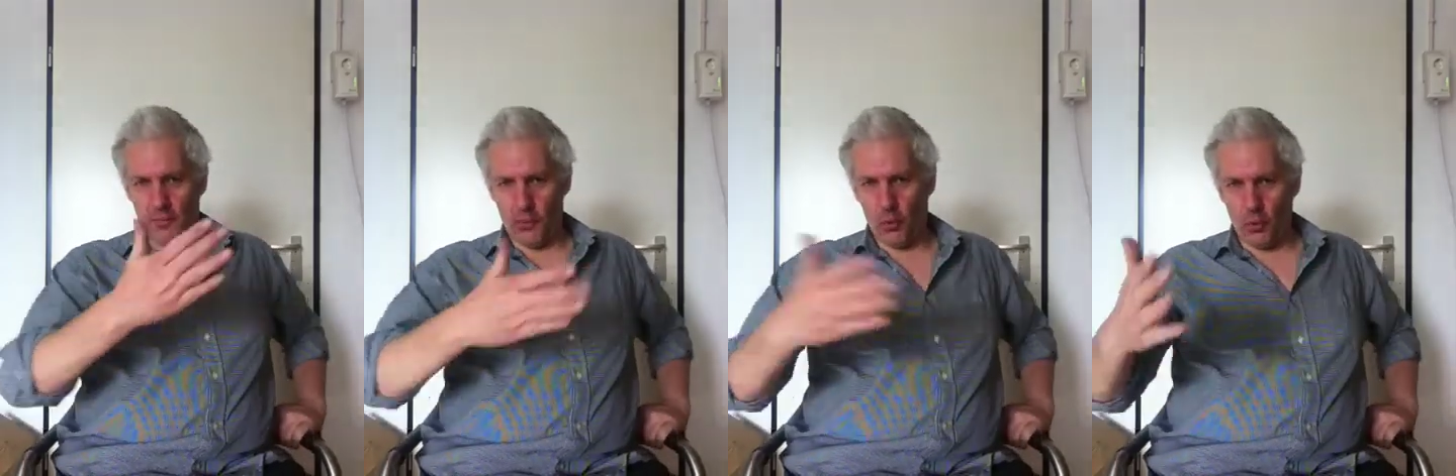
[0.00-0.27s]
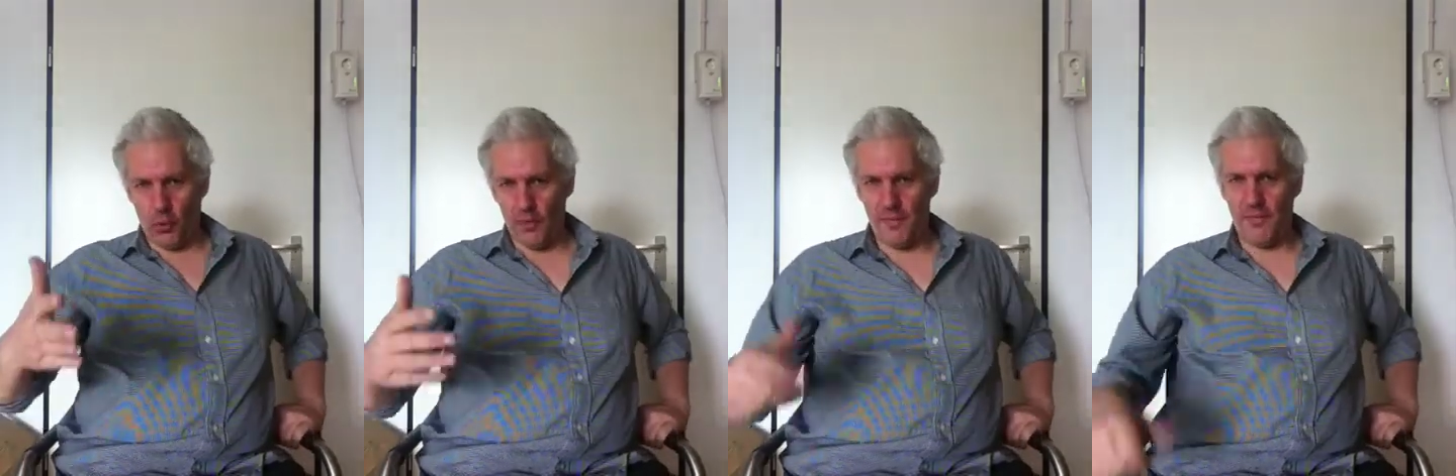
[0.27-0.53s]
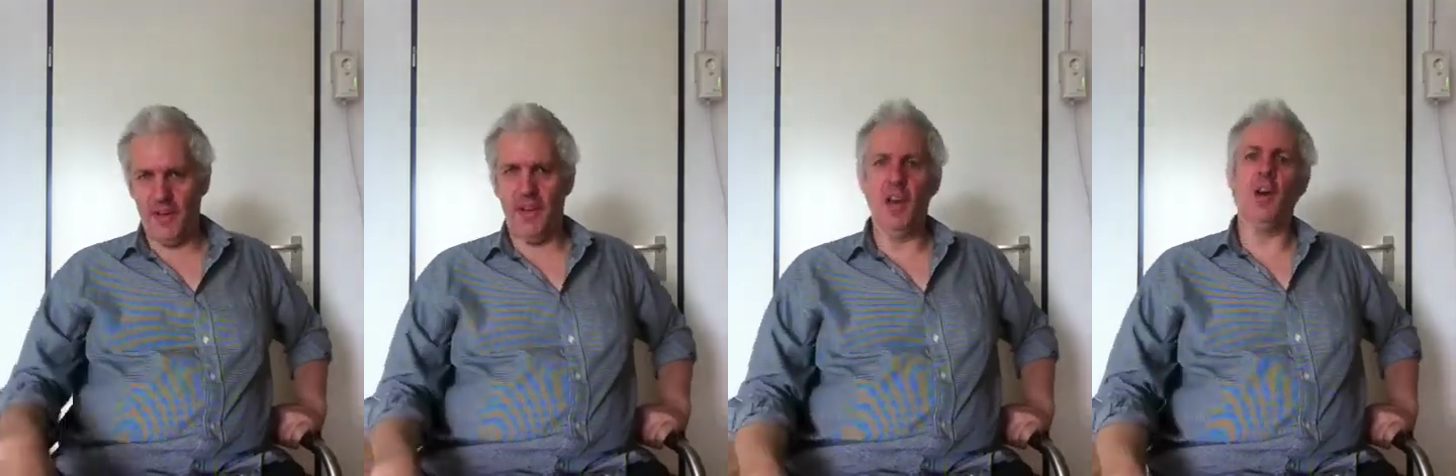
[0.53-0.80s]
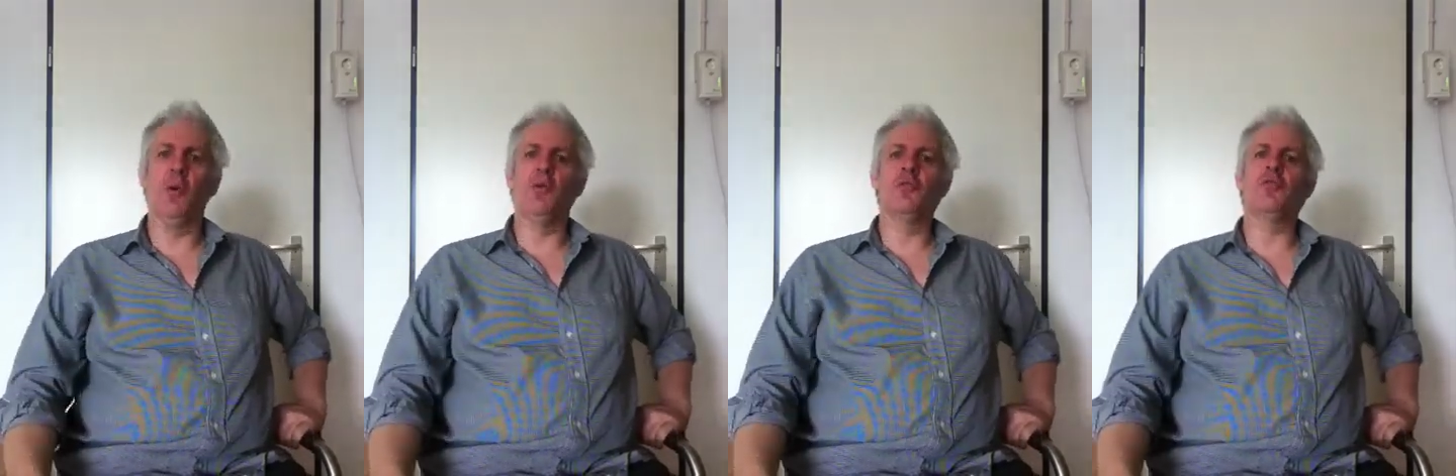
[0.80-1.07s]
4
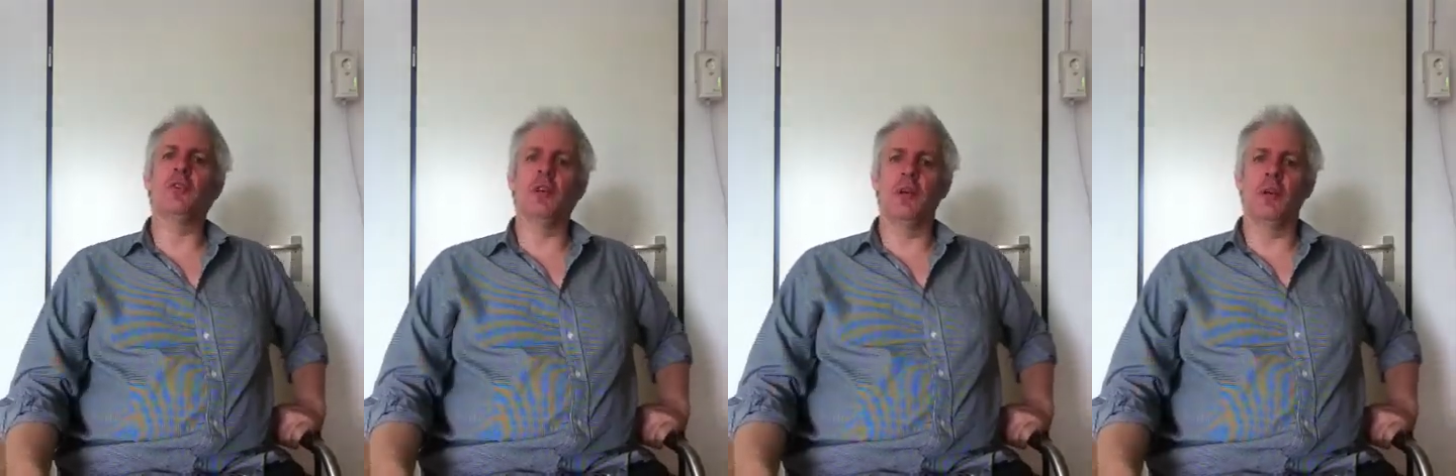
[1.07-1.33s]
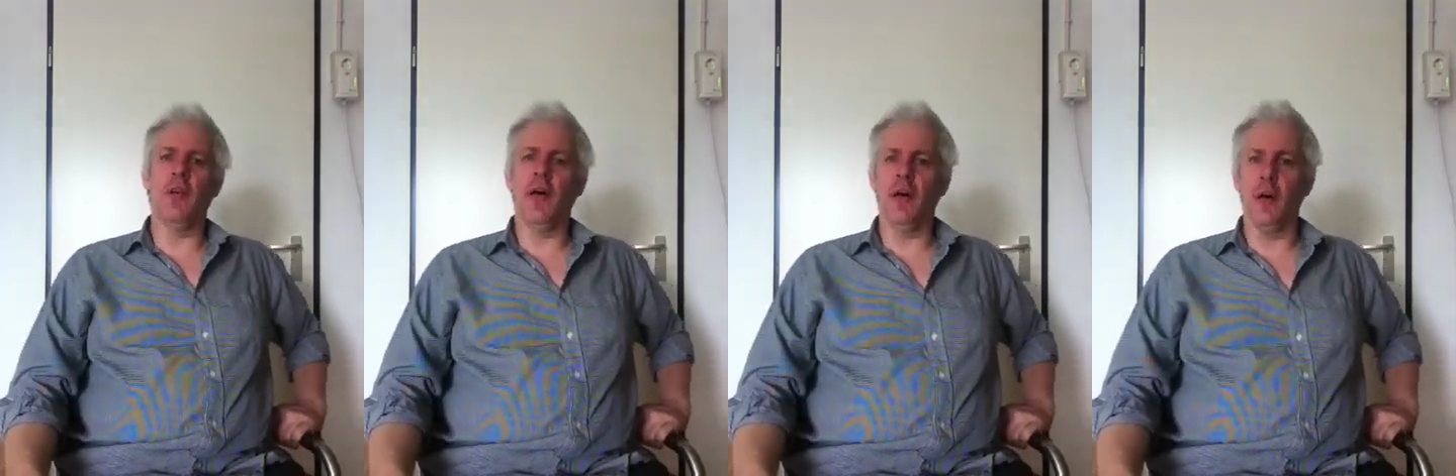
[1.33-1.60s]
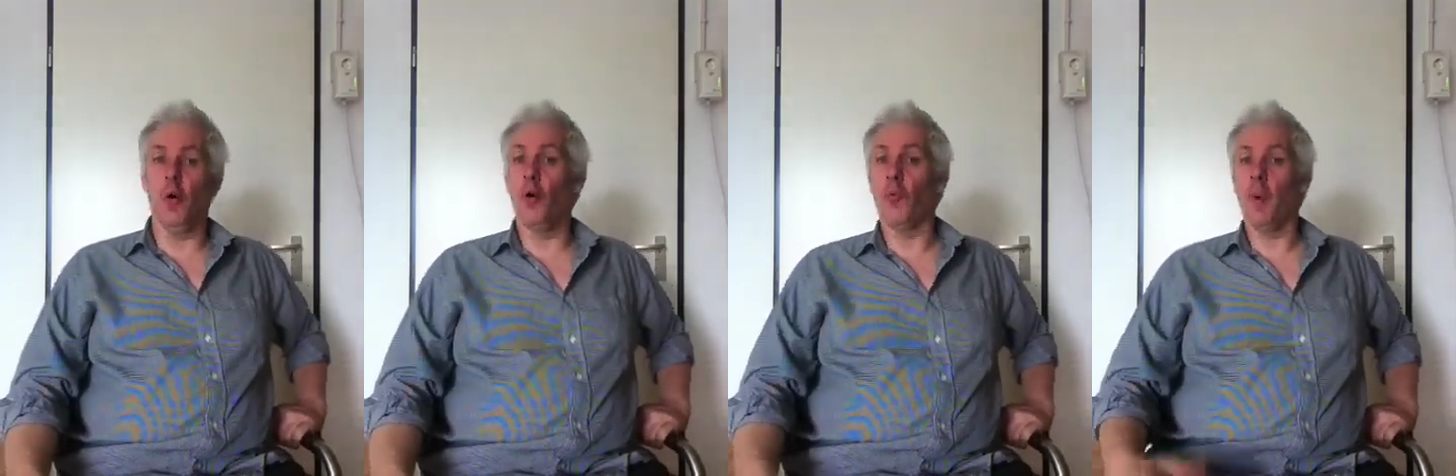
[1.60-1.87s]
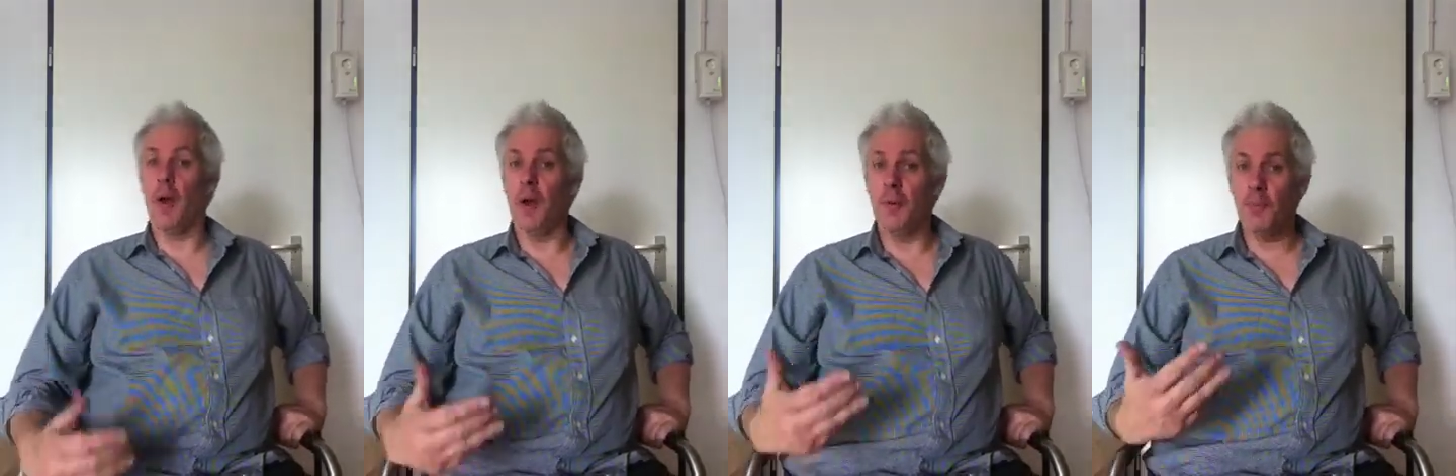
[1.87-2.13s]
videos that I
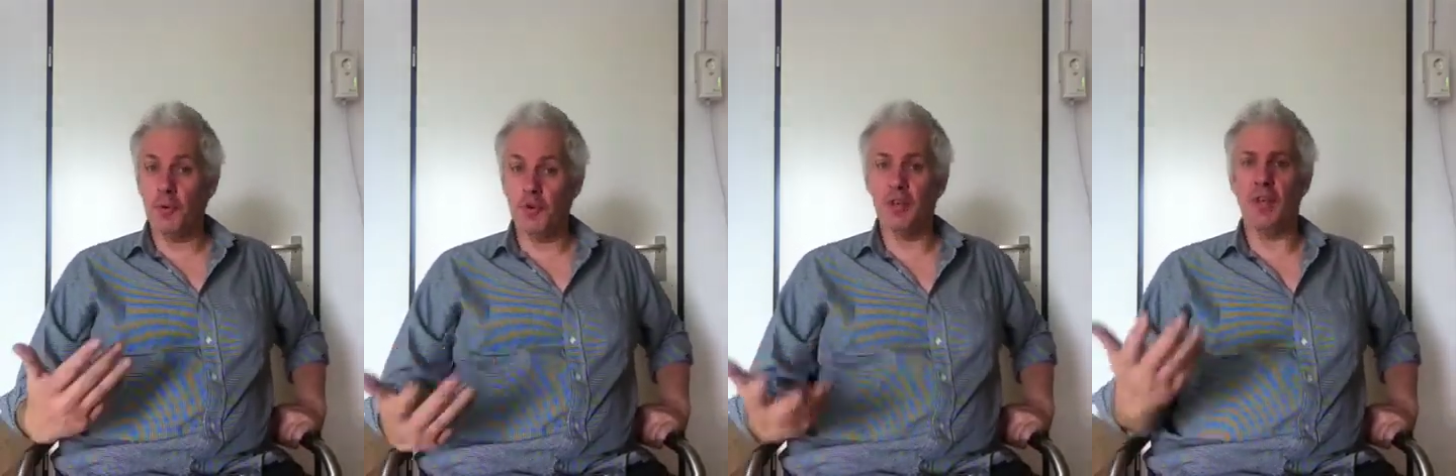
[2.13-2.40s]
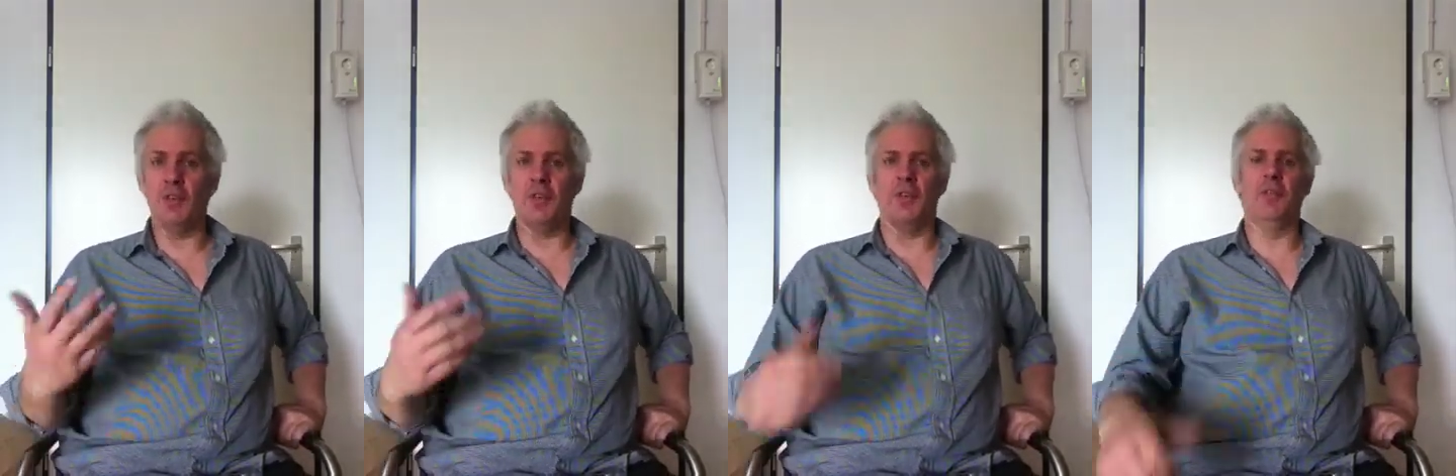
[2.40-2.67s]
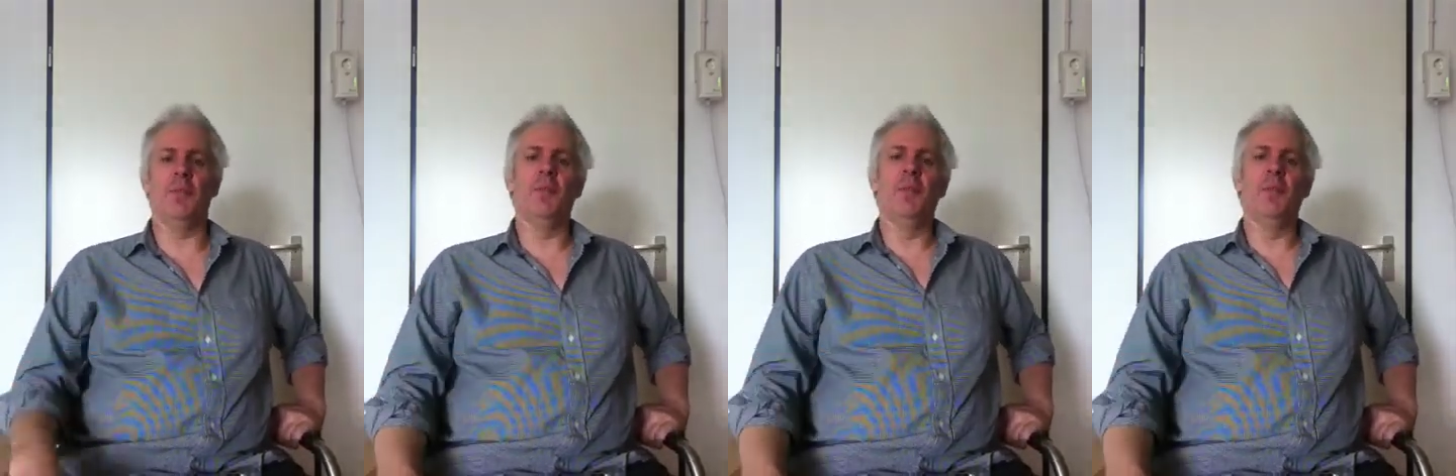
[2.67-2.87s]
already presented.